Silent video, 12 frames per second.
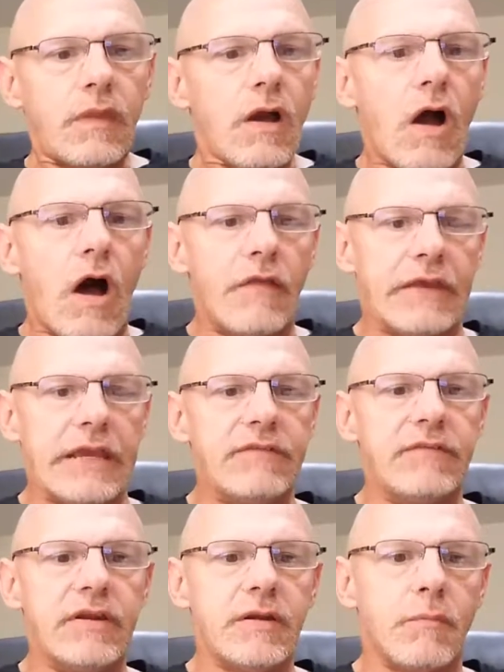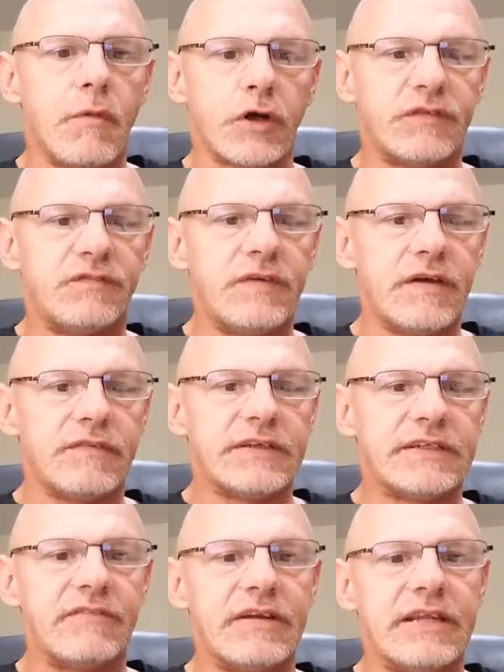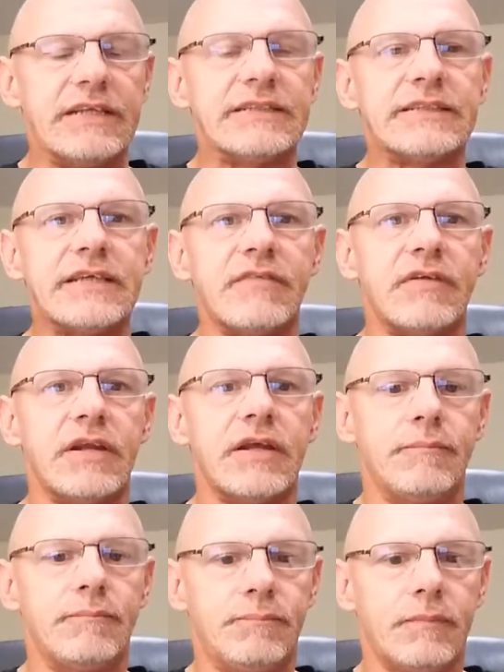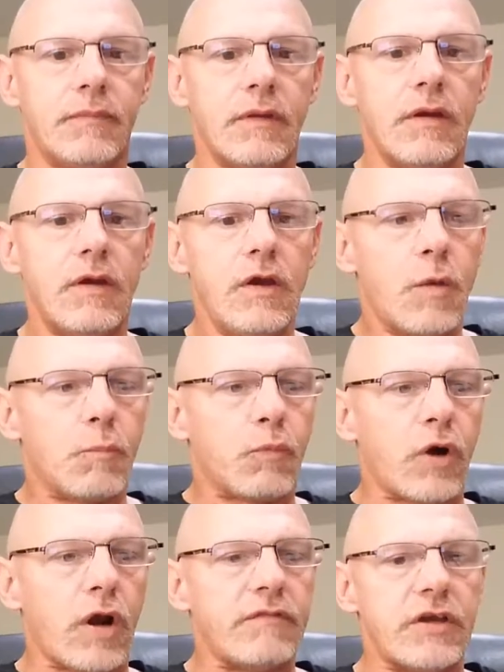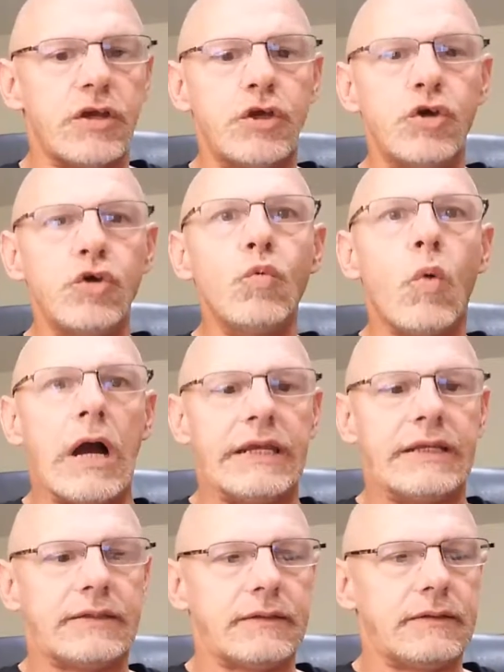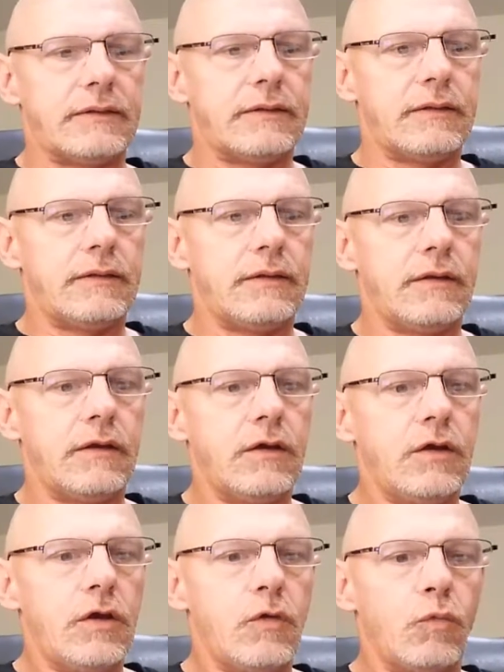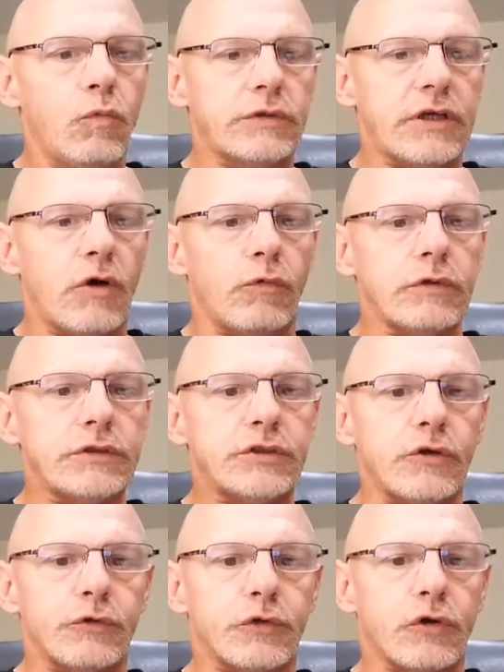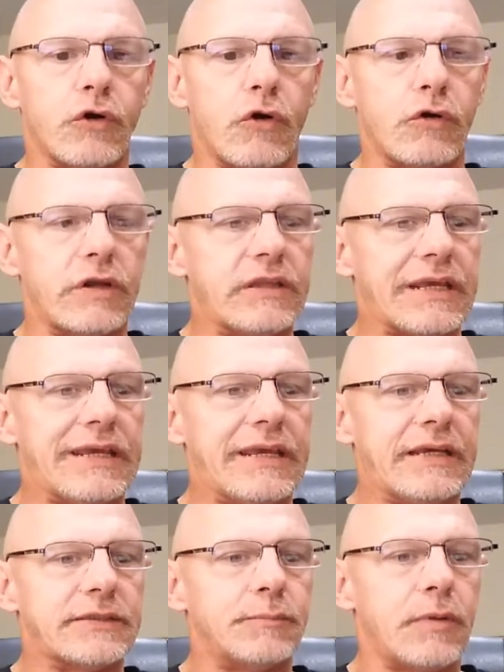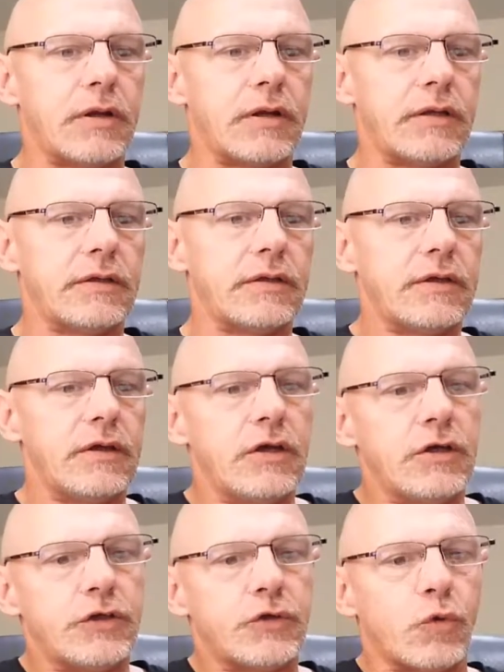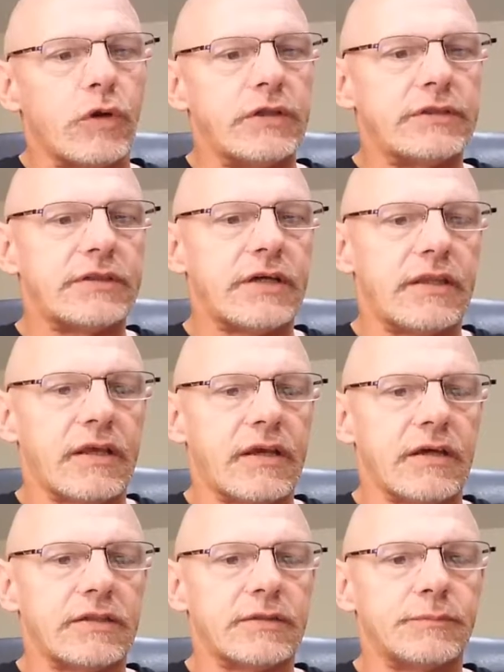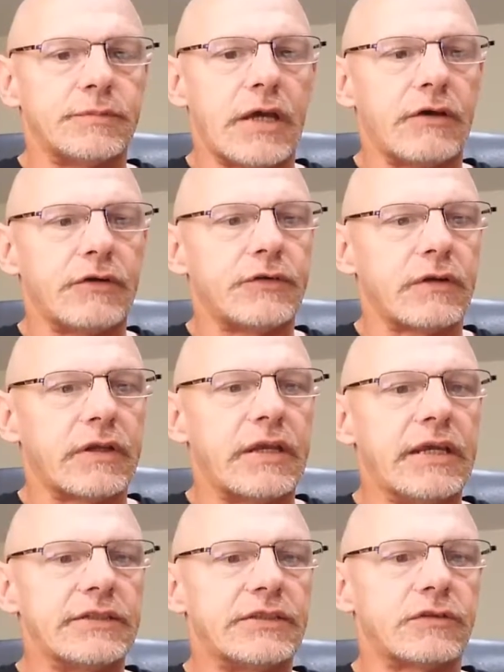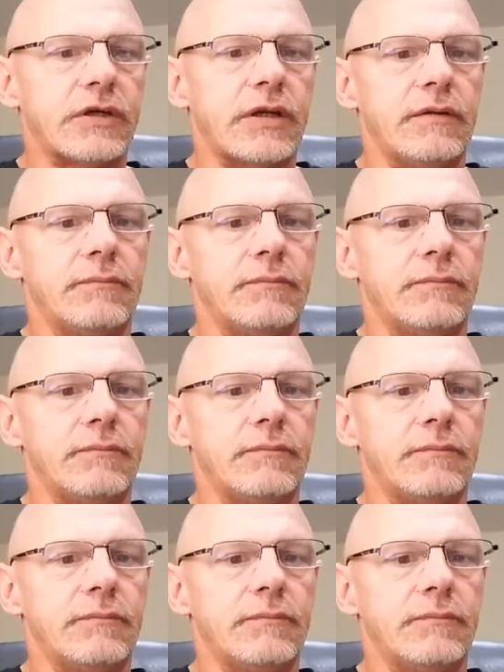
On the evening of March 5th, 1770, Private Hugh White was the only soldier guarding the king's money, stored inside the customs house on King Street.